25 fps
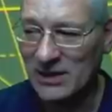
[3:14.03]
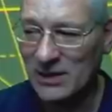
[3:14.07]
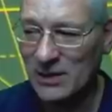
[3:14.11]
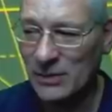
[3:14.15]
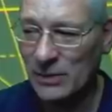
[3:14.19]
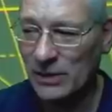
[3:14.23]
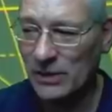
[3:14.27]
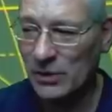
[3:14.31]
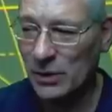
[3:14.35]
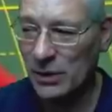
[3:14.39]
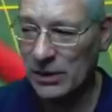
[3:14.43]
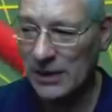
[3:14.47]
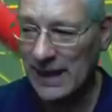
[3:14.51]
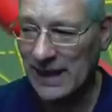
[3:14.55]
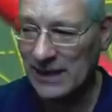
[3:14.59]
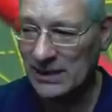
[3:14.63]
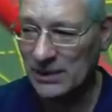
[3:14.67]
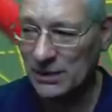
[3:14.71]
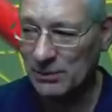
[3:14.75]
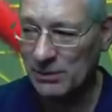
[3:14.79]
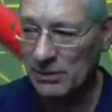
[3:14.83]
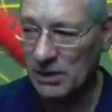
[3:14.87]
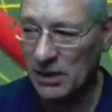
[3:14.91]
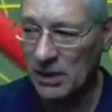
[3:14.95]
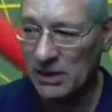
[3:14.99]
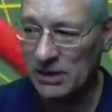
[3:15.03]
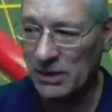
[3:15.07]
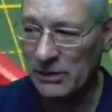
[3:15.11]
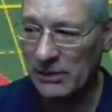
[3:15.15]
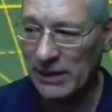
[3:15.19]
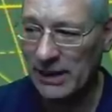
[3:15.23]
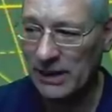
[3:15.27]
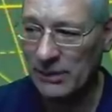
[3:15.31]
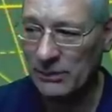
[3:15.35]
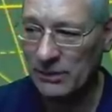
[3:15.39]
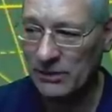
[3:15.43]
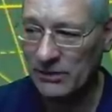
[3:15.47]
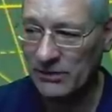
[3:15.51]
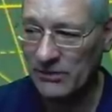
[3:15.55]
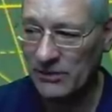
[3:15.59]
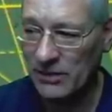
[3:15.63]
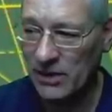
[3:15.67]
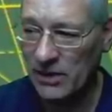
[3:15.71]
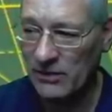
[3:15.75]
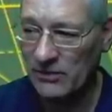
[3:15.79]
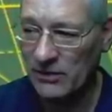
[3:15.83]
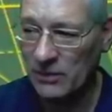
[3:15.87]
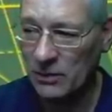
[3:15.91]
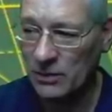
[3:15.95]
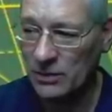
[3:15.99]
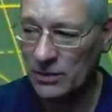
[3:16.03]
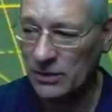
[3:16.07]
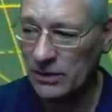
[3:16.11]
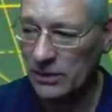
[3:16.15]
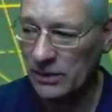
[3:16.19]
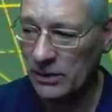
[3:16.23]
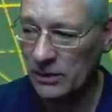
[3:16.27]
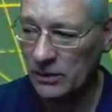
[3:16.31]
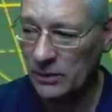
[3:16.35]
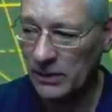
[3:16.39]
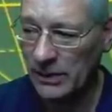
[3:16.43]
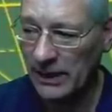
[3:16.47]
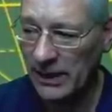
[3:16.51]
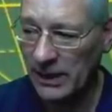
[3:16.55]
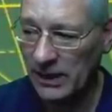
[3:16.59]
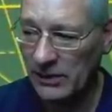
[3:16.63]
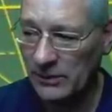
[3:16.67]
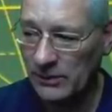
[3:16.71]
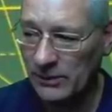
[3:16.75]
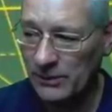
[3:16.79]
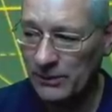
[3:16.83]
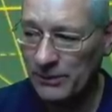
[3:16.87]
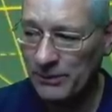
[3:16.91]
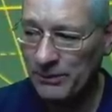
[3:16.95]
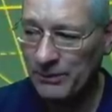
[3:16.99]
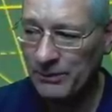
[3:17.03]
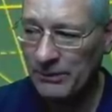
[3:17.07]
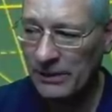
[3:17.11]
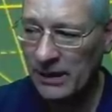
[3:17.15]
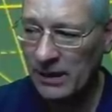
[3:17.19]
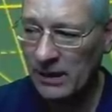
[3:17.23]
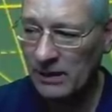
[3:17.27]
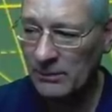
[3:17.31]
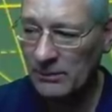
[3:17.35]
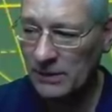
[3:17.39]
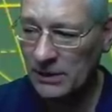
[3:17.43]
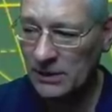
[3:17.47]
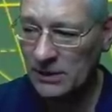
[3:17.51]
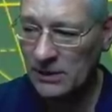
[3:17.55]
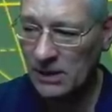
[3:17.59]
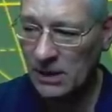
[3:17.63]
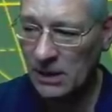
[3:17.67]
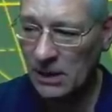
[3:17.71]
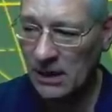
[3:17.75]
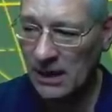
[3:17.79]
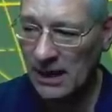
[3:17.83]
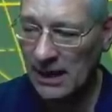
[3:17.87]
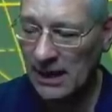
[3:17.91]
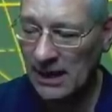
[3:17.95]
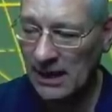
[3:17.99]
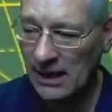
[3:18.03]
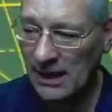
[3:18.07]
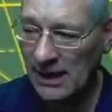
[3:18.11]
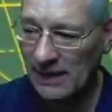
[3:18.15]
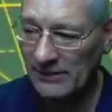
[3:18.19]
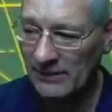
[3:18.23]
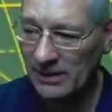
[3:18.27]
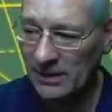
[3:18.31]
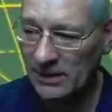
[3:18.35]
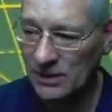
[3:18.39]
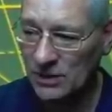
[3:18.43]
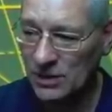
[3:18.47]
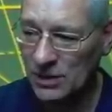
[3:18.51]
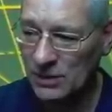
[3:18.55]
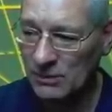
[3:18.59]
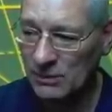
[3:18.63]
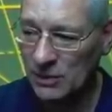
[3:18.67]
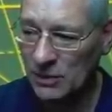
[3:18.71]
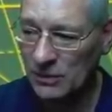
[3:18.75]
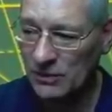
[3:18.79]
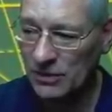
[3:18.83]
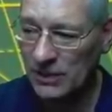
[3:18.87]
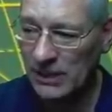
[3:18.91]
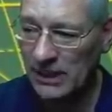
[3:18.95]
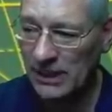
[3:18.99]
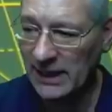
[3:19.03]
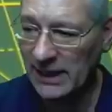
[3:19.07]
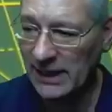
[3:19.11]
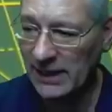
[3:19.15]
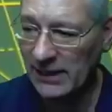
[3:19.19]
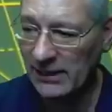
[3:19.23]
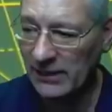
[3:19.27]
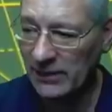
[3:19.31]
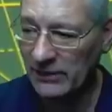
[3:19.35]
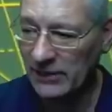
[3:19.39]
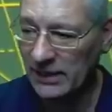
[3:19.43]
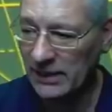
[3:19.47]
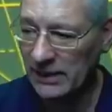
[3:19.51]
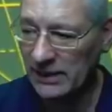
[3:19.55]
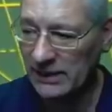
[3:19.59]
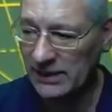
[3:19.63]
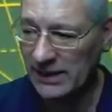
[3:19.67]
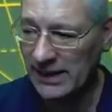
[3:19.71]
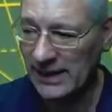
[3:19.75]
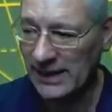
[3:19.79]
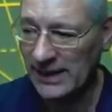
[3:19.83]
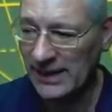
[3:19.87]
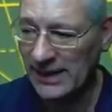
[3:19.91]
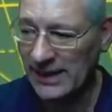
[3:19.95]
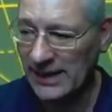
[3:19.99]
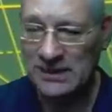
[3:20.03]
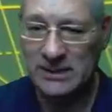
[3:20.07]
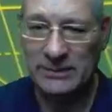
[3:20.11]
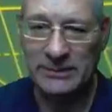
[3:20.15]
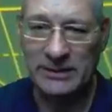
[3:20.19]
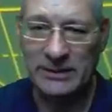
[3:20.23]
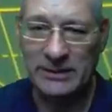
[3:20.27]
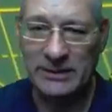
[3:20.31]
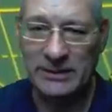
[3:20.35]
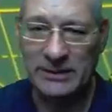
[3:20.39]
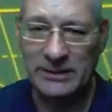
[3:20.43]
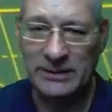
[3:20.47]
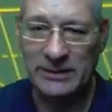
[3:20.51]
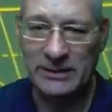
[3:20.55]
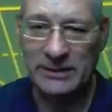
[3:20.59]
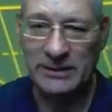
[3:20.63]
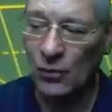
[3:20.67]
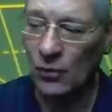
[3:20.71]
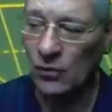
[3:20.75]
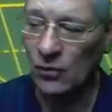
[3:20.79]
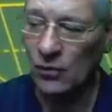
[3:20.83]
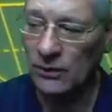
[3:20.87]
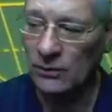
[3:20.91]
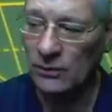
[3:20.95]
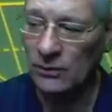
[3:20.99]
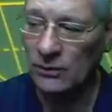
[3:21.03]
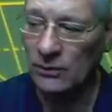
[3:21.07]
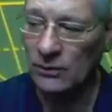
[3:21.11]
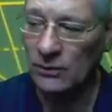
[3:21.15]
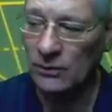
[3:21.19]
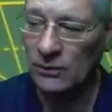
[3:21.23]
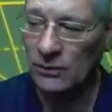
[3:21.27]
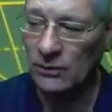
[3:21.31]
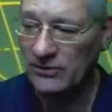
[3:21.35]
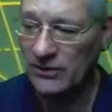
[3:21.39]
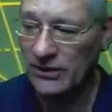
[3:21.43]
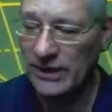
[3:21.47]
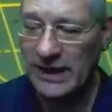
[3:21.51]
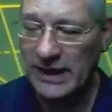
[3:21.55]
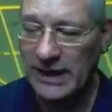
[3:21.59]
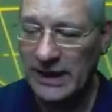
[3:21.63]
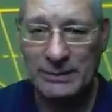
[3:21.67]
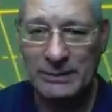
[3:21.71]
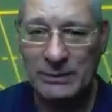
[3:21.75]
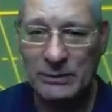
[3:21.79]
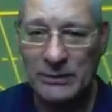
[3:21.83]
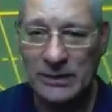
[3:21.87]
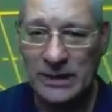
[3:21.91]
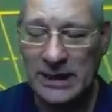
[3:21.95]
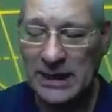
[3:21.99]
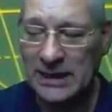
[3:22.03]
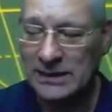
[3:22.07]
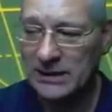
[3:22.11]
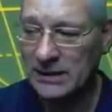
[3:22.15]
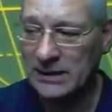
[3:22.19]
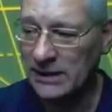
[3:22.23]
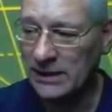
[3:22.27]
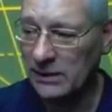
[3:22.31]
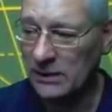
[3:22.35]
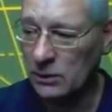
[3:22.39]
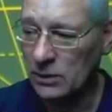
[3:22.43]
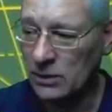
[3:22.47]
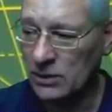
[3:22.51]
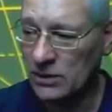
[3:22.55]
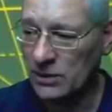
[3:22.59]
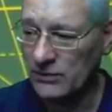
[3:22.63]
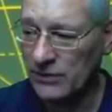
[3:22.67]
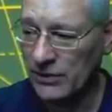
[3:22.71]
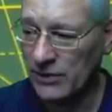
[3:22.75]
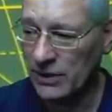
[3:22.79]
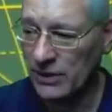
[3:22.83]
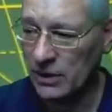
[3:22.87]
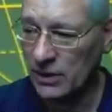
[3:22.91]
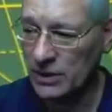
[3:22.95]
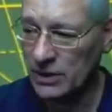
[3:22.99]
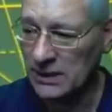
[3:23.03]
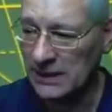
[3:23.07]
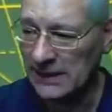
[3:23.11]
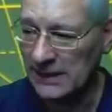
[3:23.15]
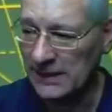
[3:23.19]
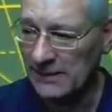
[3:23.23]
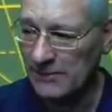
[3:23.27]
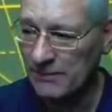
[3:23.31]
So you can supply it directly with the 5 volts in the Arduino, but uh, having smoothed it here, I think it gets something like 4 volts, and it's very happy with that, and it works very nicely.